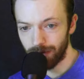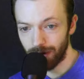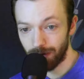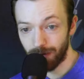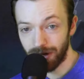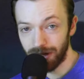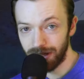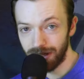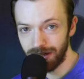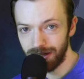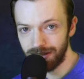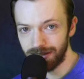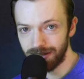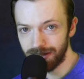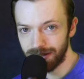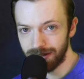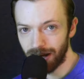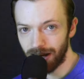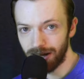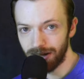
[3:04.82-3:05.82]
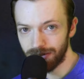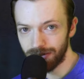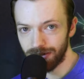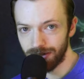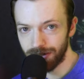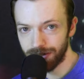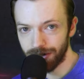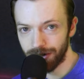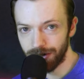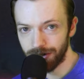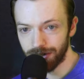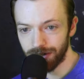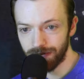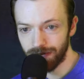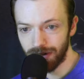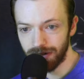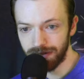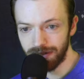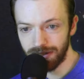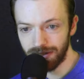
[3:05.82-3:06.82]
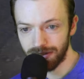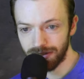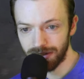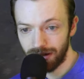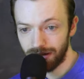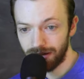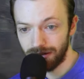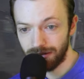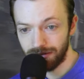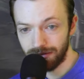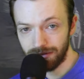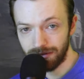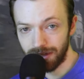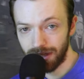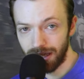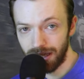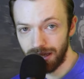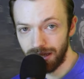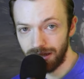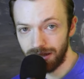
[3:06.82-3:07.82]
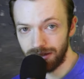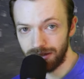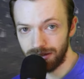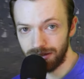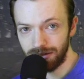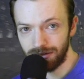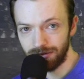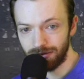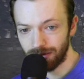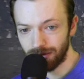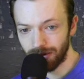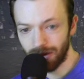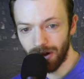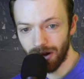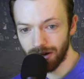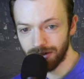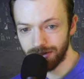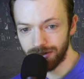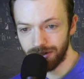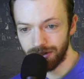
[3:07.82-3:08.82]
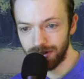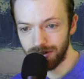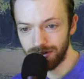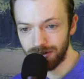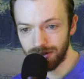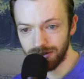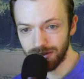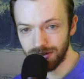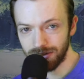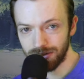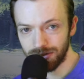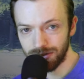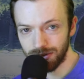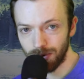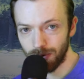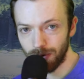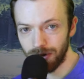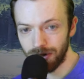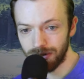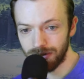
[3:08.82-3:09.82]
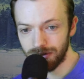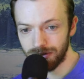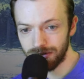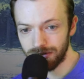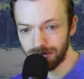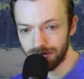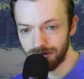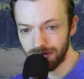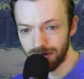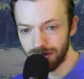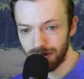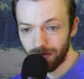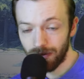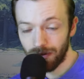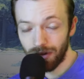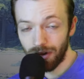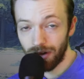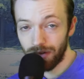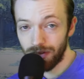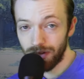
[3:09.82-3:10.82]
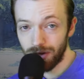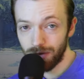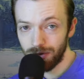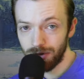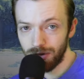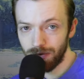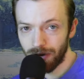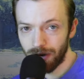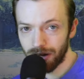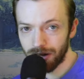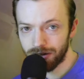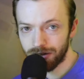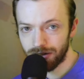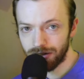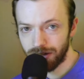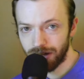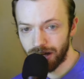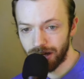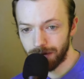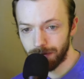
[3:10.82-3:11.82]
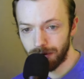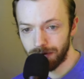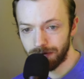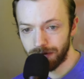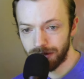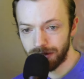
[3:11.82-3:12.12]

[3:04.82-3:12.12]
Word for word: when he needs to dial into the character moments, he locks in does it so well. And then when you add on the anime fight